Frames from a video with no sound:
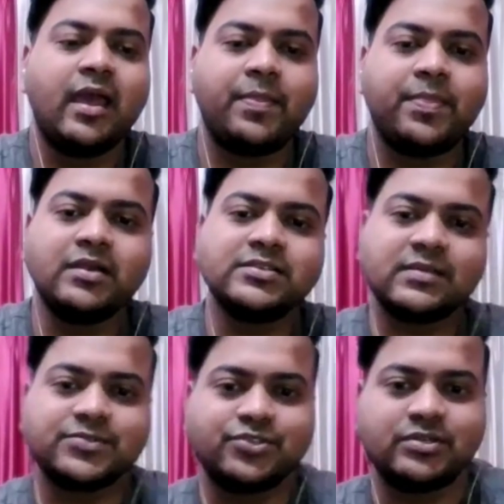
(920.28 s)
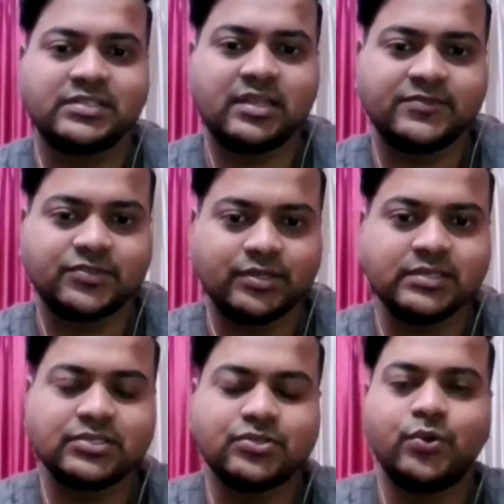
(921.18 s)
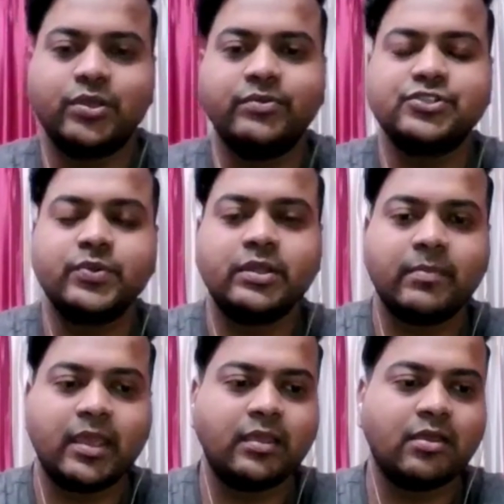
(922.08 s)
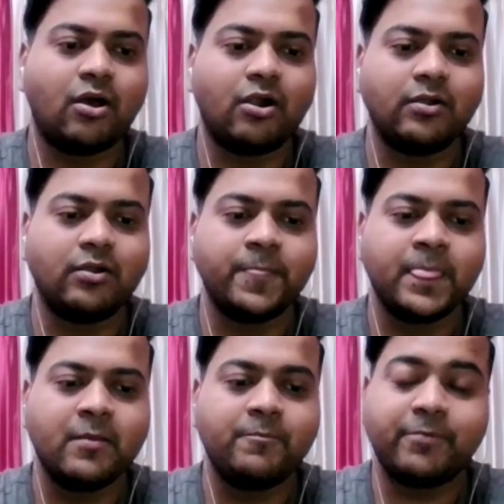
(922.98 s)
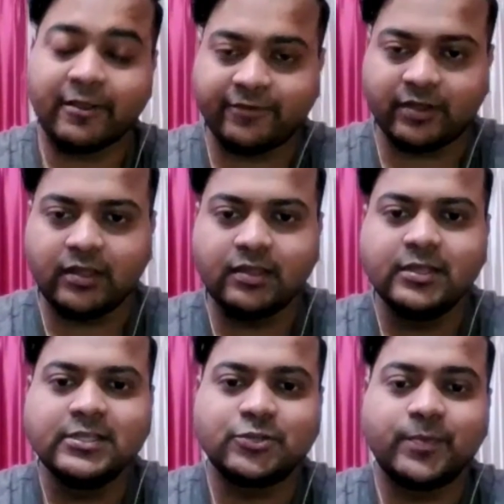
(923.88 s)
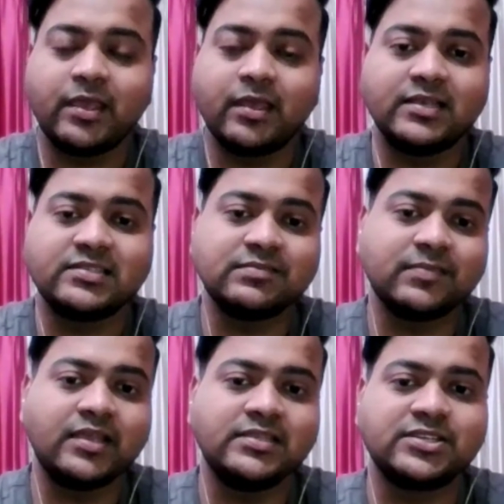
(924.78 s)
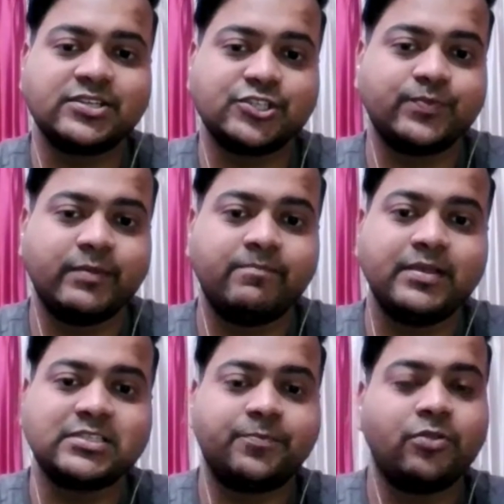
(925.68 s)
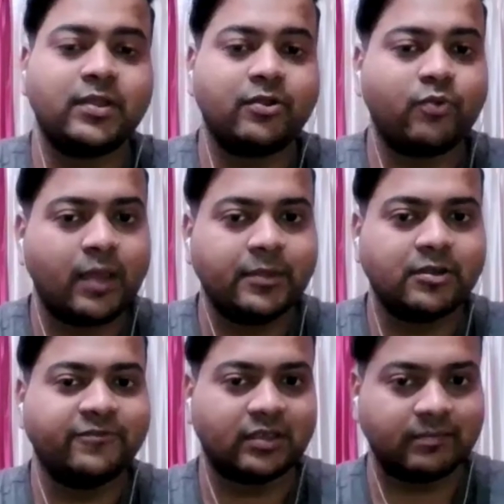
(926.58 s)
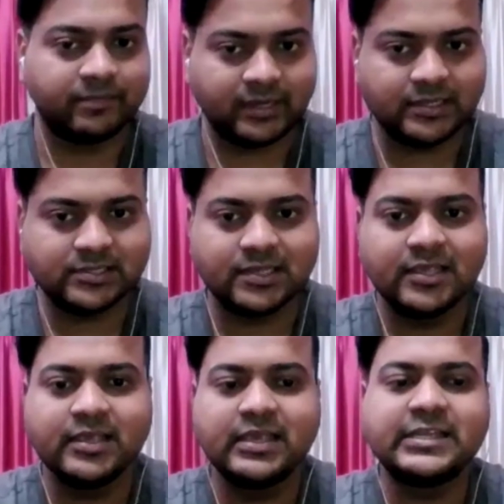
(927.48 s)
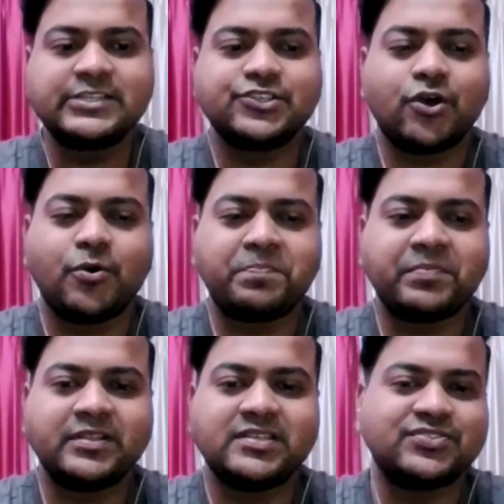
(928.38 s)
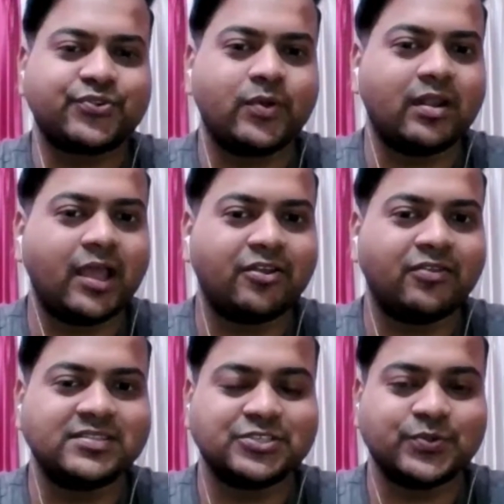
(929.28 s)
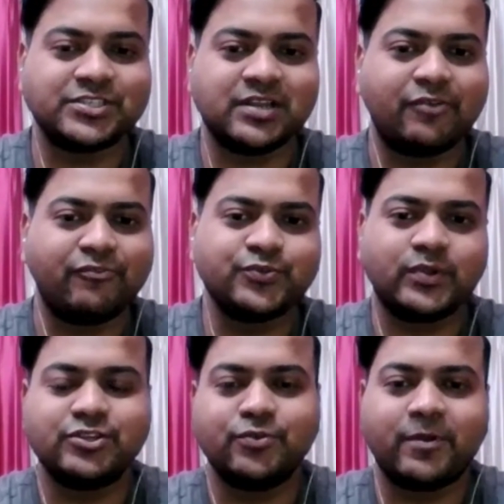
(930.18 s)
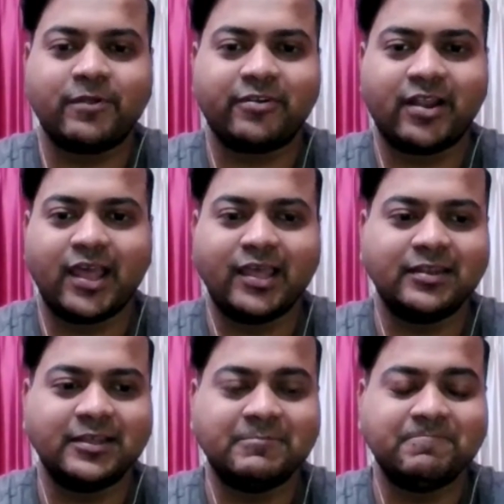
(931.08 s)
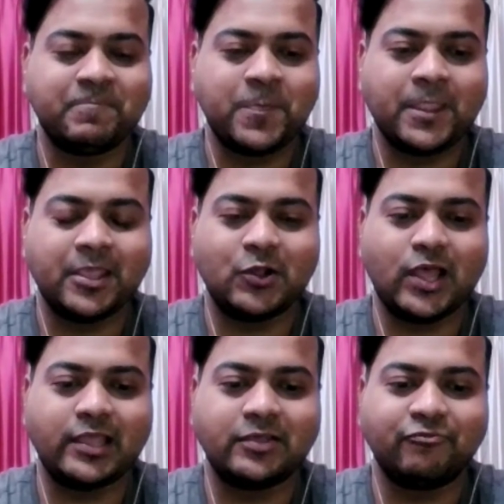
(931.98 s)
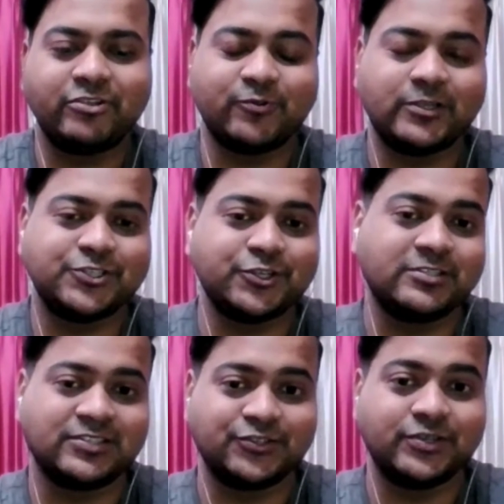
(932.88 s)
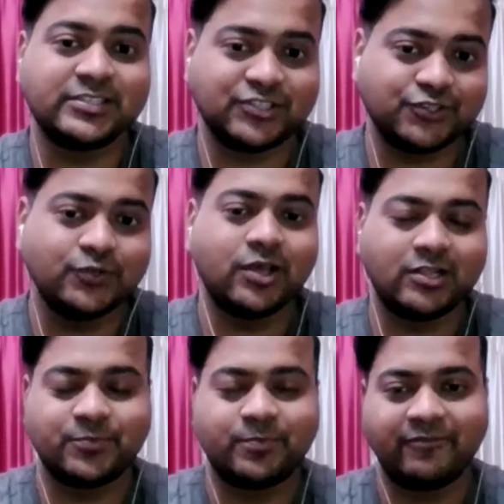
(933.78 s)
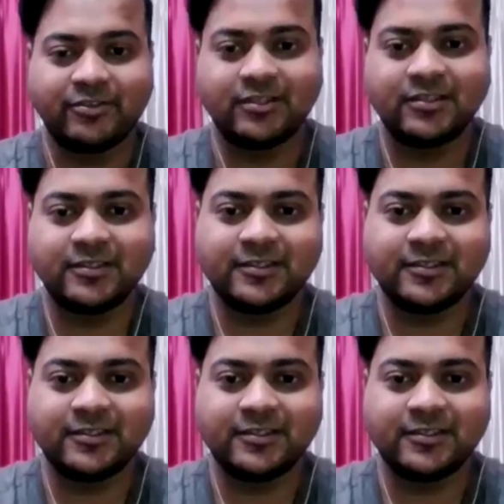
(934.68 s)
And there are some set of students who usually make or prefer to make a customized resume based upon the requirement of the companies. So just throw a light on this situation. Like which one do you prefer, and like which one should students should also prefer?